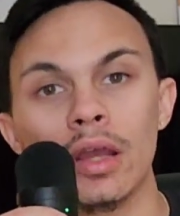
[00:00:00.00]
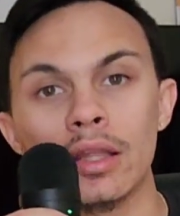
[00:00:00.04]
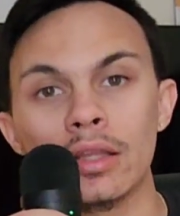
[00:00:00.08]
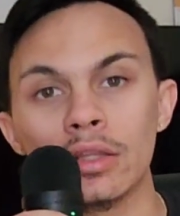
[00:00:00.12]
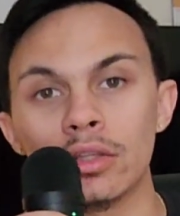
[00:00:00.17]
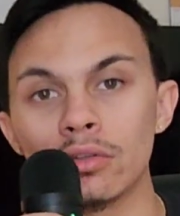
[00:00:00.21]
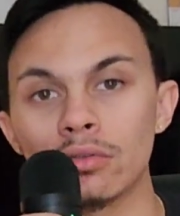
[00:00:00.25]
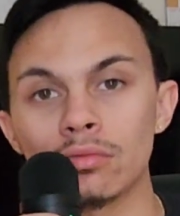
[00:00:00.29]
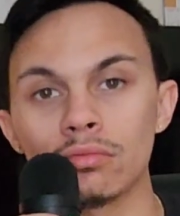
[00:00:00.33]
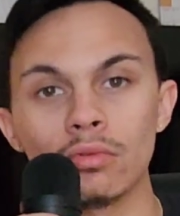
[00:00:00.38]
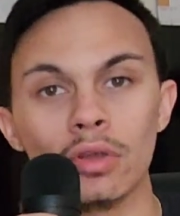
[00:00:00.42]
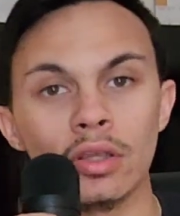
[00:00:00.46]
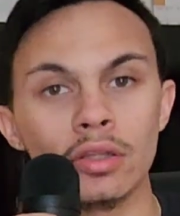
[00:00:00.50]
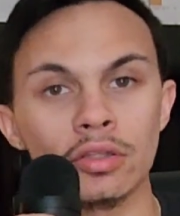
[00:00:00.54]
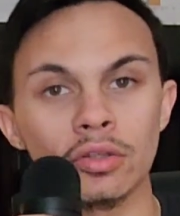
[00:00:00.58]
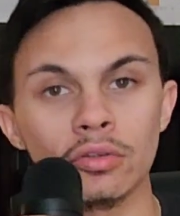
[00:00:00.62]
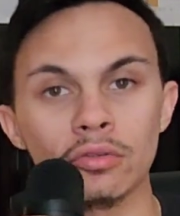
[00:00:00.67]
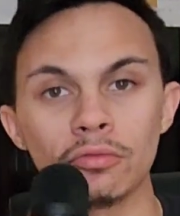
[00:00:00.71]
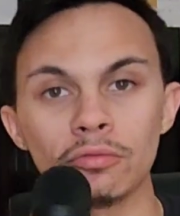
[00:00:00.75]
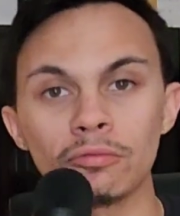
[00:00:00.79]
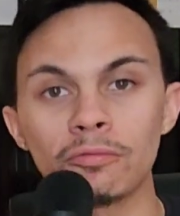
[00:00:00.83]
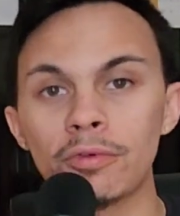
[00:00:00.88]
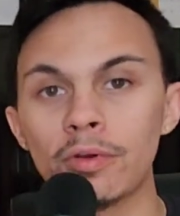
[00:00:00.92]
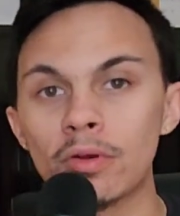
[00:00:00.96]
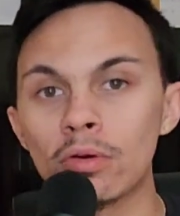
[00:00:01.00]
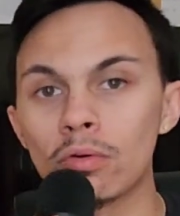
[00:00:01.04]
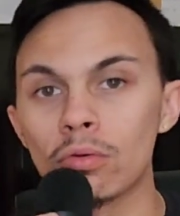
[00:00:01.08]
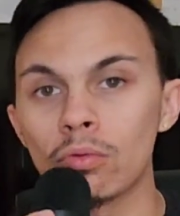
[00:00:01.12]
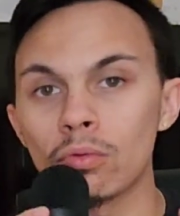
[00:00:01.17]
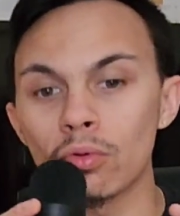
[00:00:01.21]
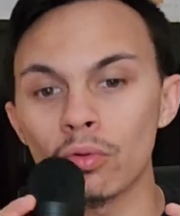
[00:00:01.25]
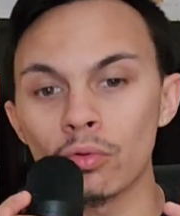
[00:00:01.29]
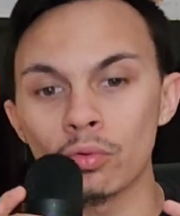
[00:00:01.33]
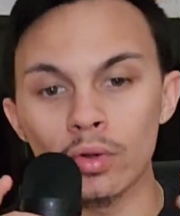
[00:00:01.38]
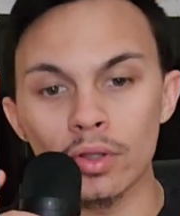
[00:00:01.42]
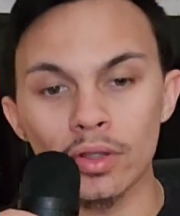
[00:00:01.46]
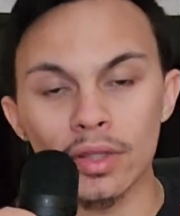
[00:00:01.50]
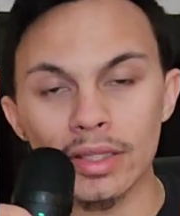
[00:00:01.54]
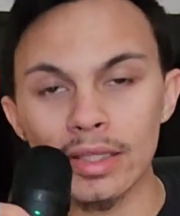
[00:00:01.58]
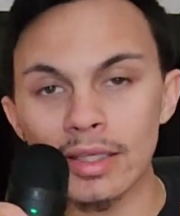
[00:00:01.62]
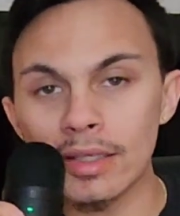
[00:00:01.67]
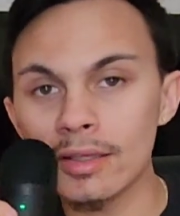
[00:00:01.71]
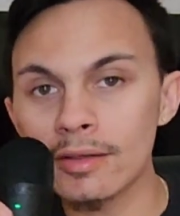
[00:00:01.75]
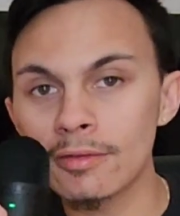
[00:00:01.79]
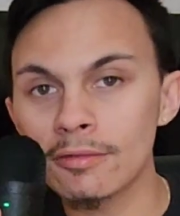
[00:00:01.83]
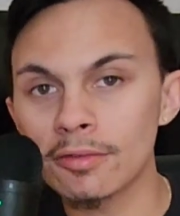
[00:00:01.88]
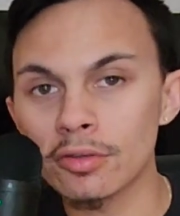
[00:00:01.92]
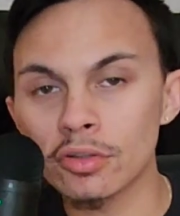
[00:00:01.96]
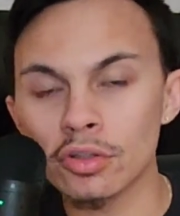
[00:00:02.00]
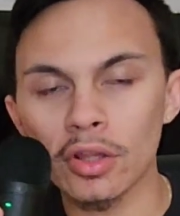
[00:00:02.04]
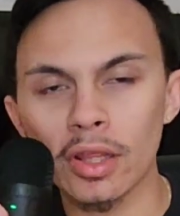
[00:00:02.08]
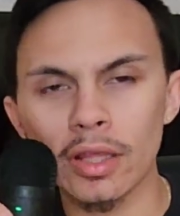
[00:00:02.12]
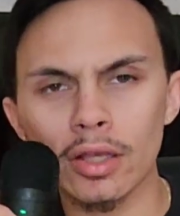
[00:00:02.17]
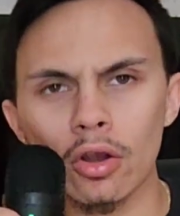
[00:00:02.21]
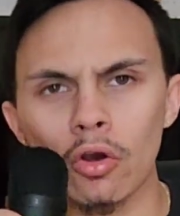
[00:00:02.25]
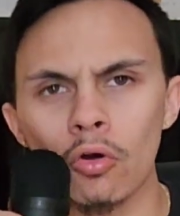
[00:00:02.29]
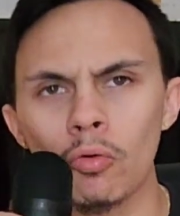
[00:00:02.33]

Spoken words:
and you feel the relief, and you're like,